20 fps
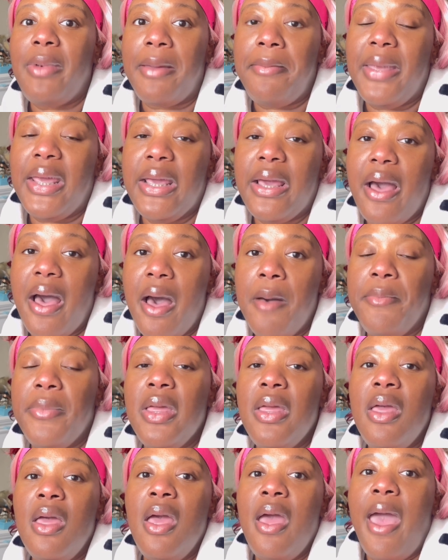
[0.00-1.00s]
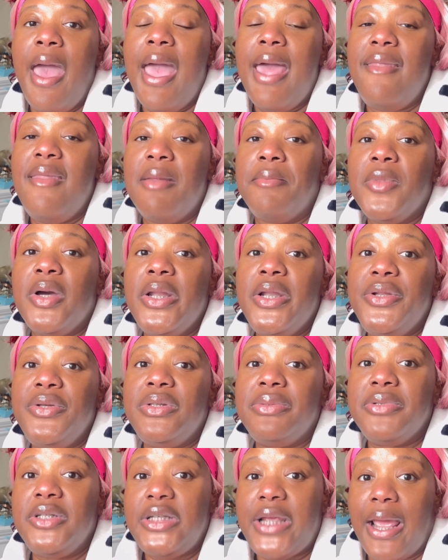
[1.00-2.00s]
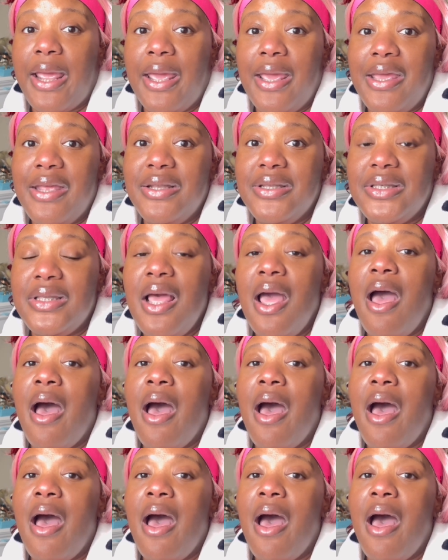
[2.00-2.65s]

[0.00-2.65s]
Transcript: makeup, and then I'm gonna do some check-ins.